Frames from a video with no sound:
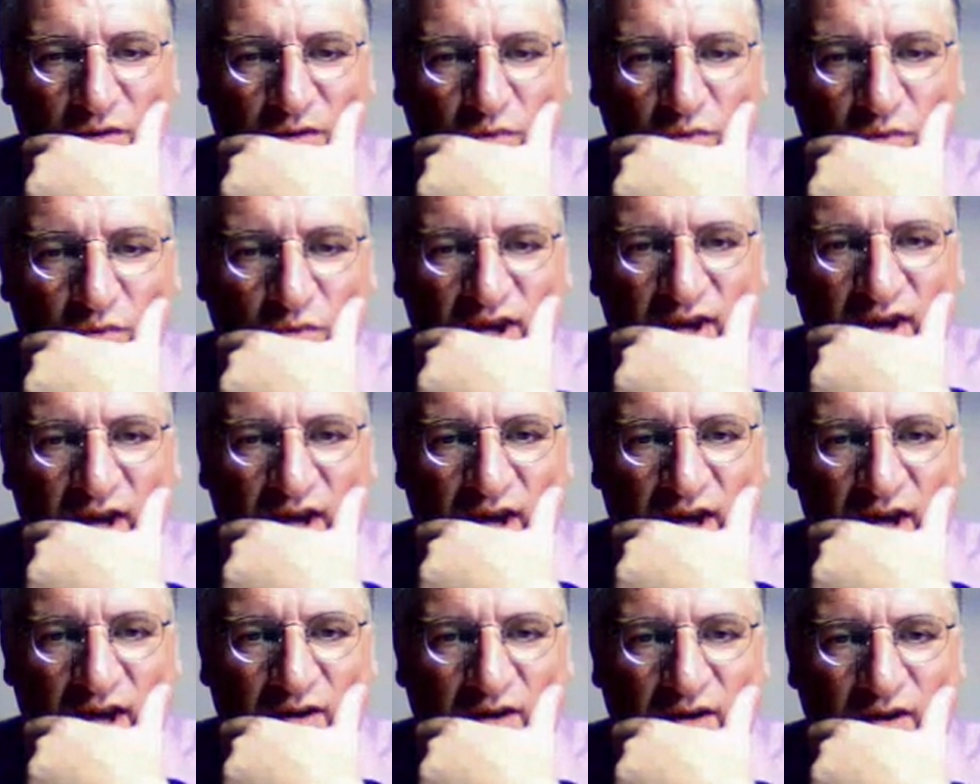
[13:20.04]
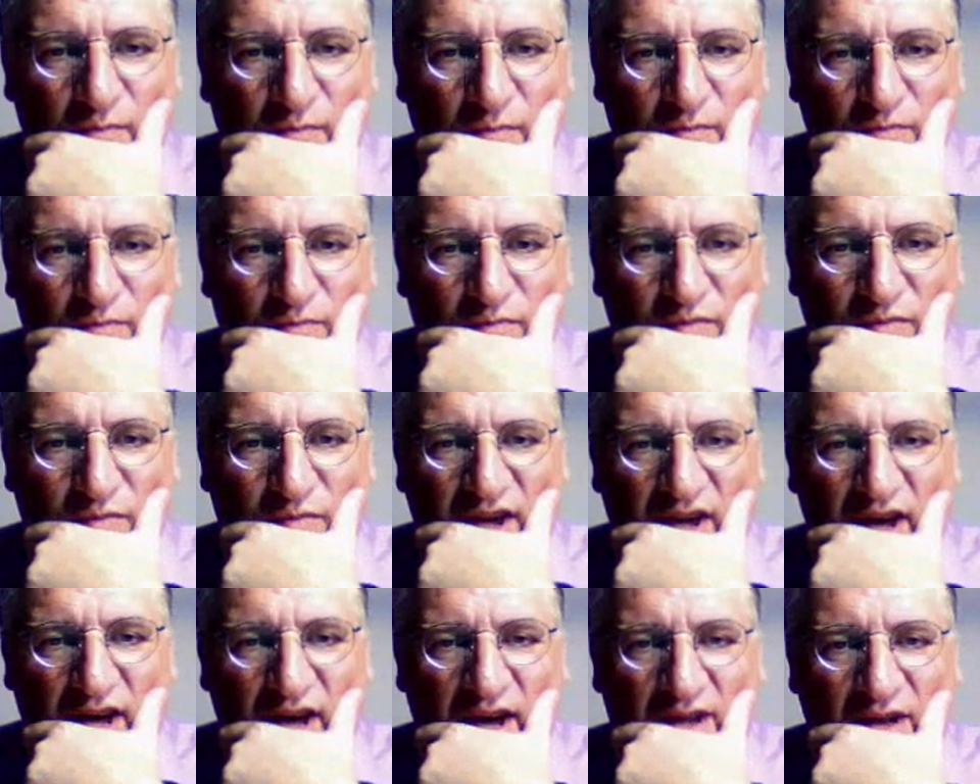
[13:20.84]
we can
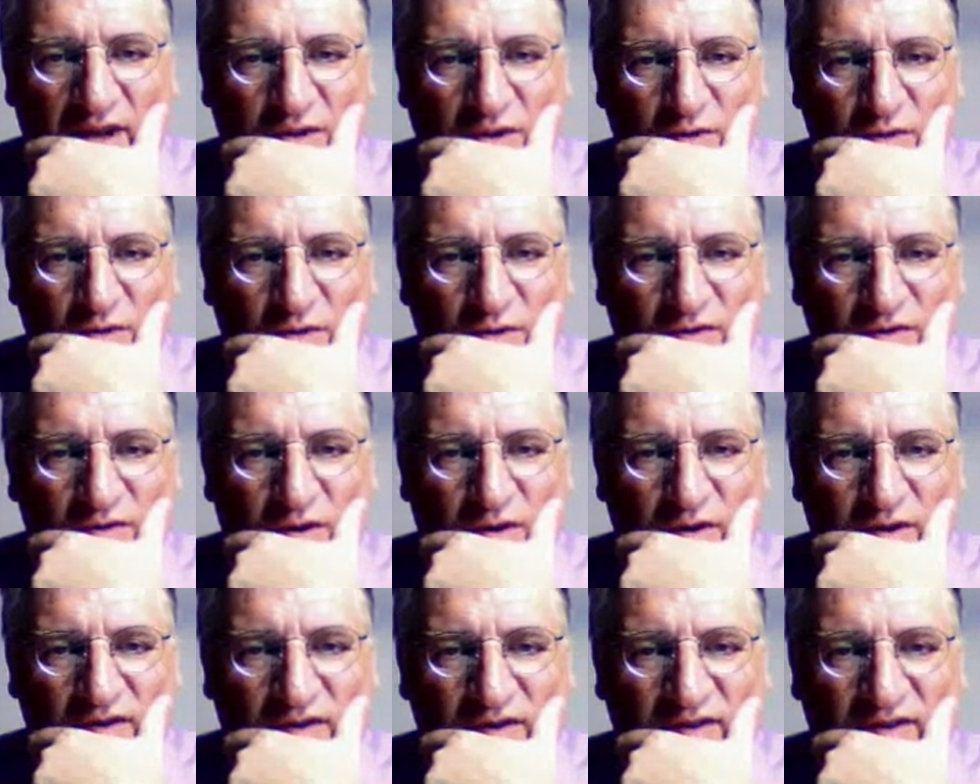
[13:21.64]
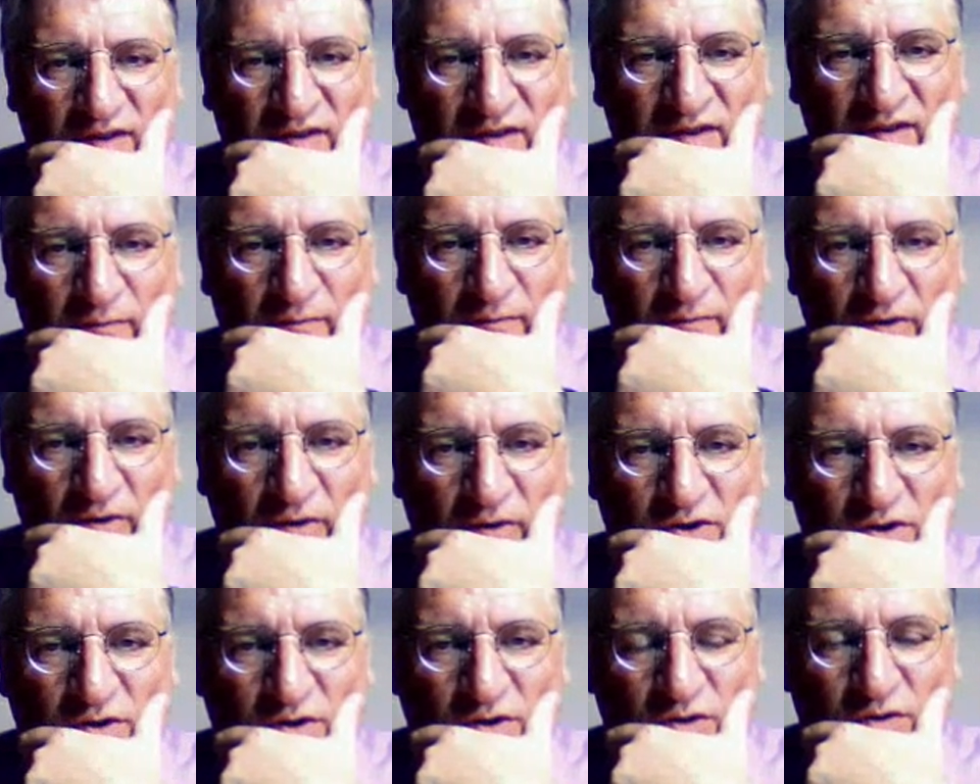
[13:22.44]
use the csim
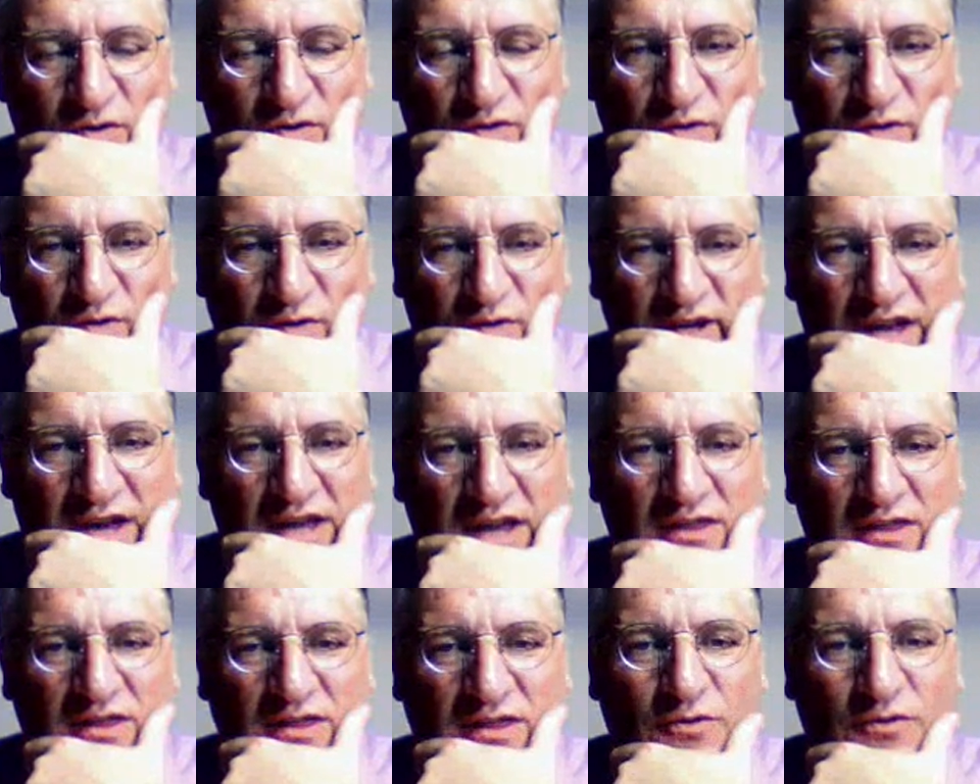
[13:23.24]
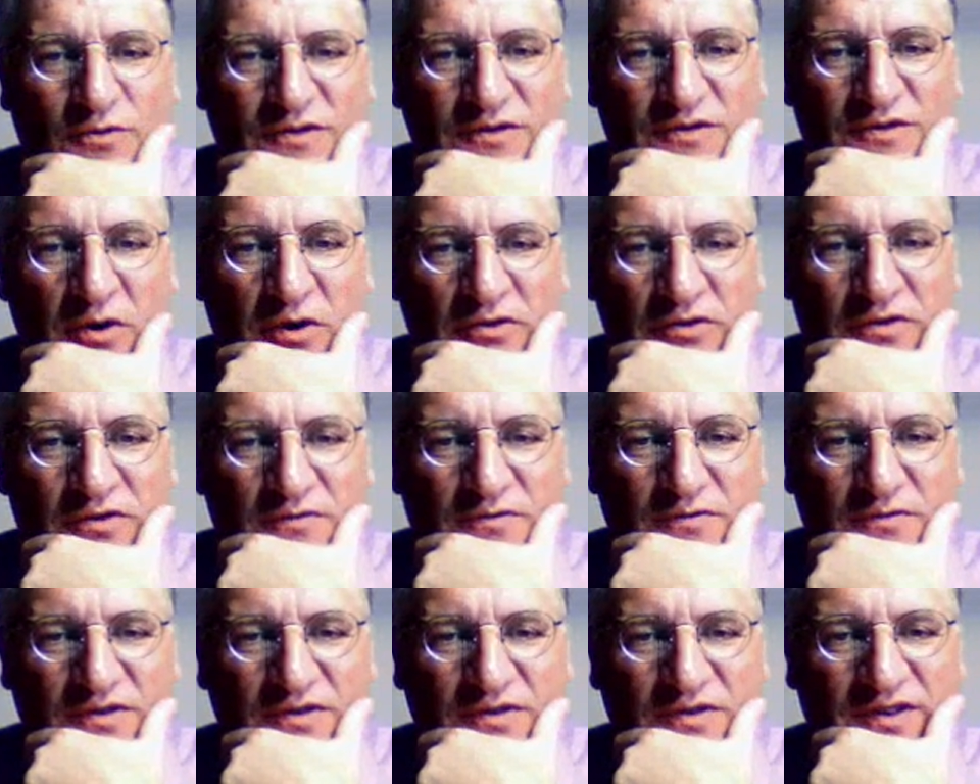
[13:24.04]
function to get the response
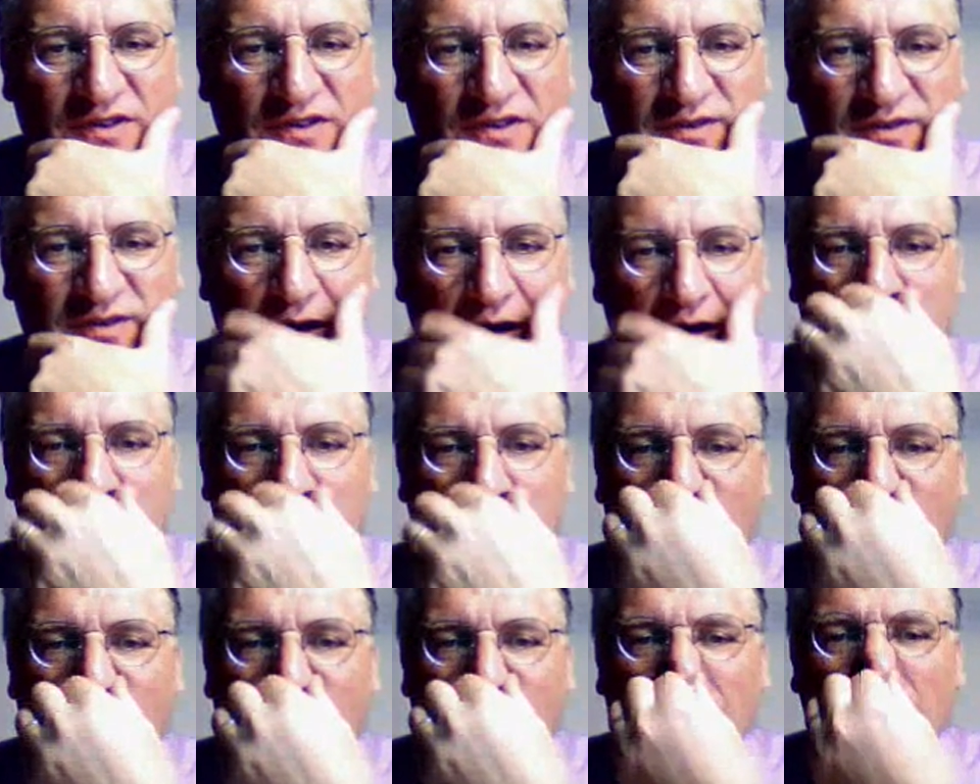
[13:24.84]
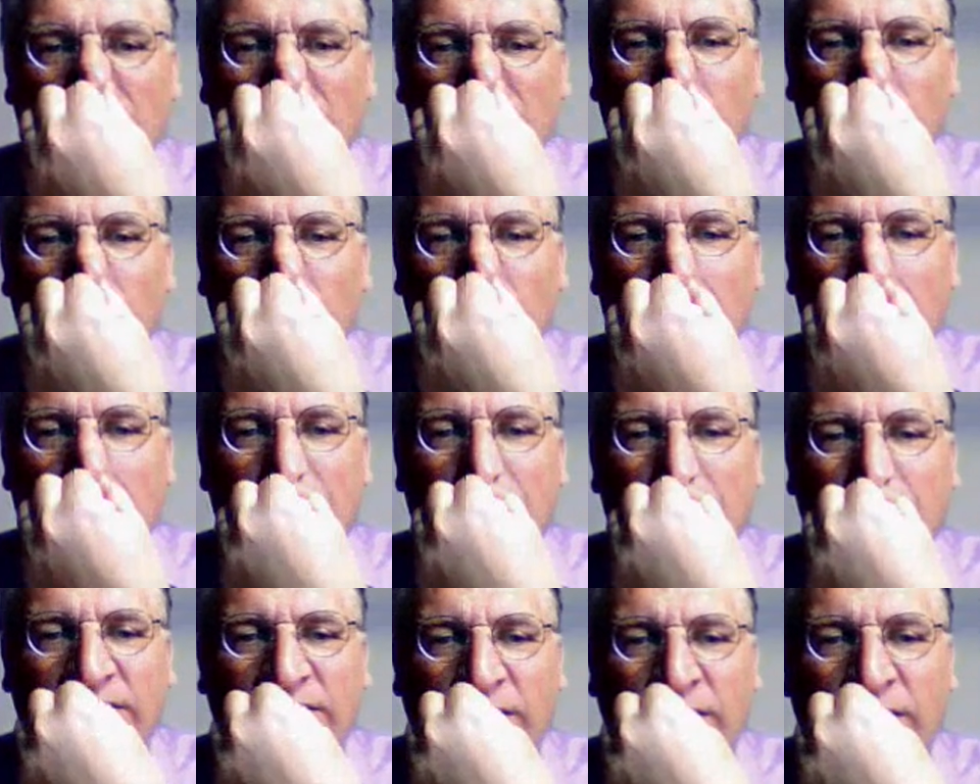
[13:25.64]
of the system to
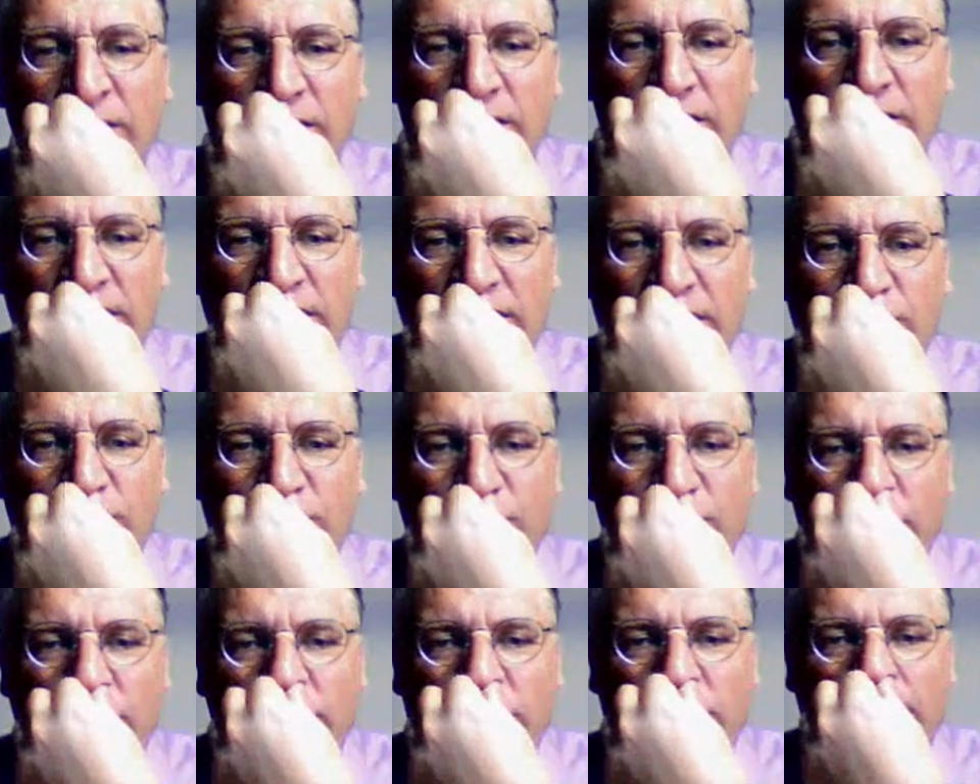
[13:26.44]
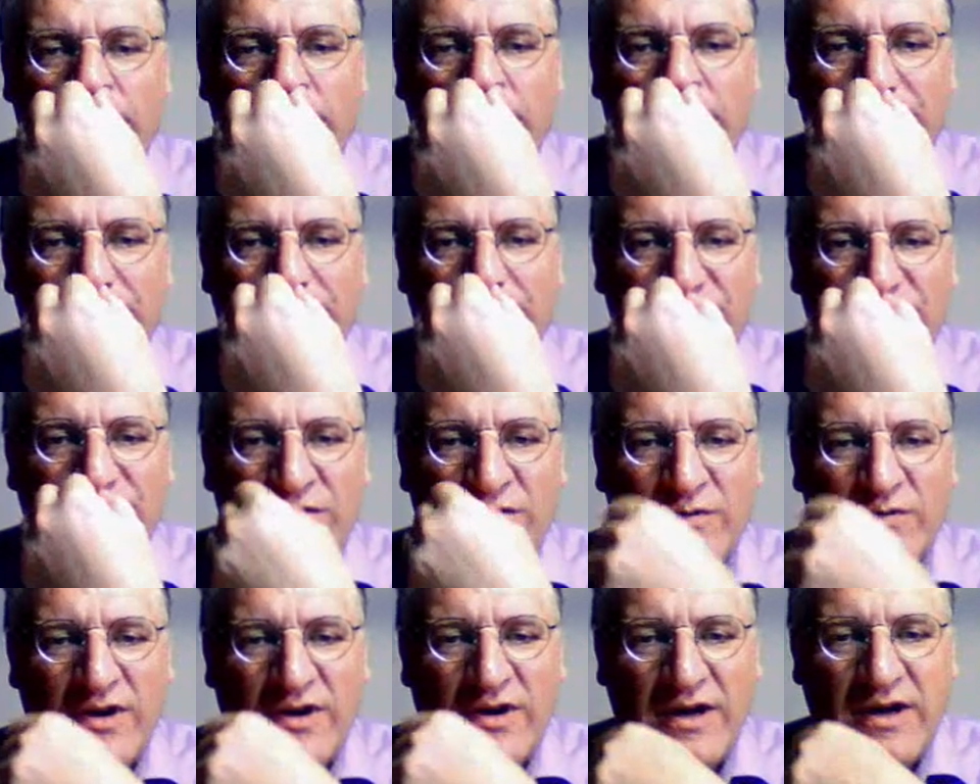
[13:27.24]
a particular input,
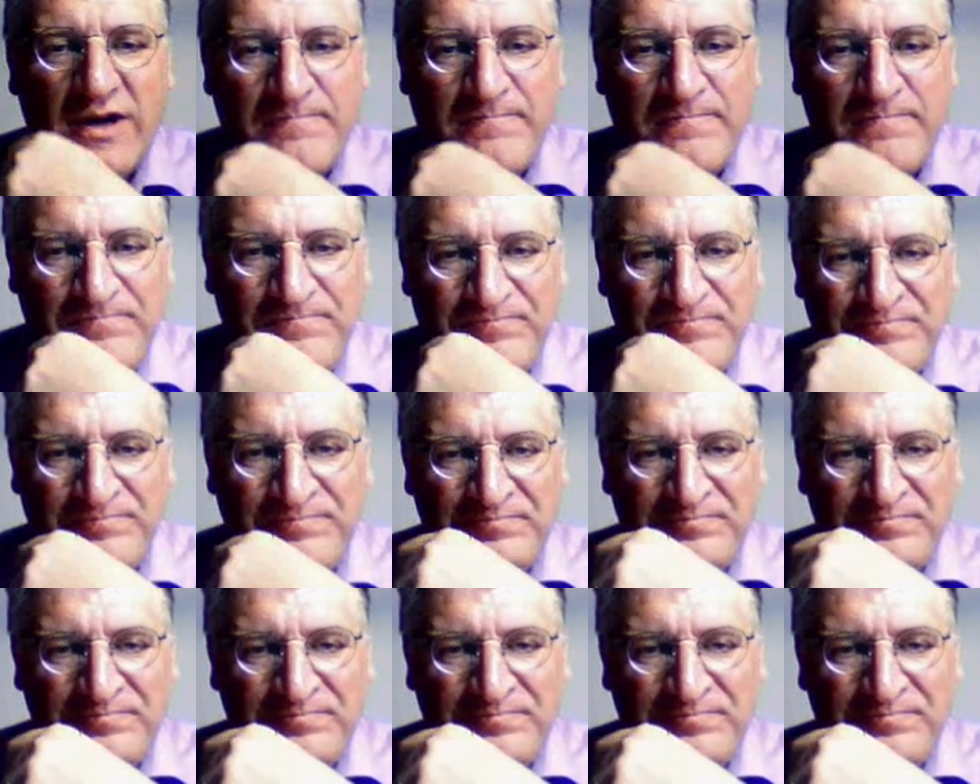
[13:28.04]
okay.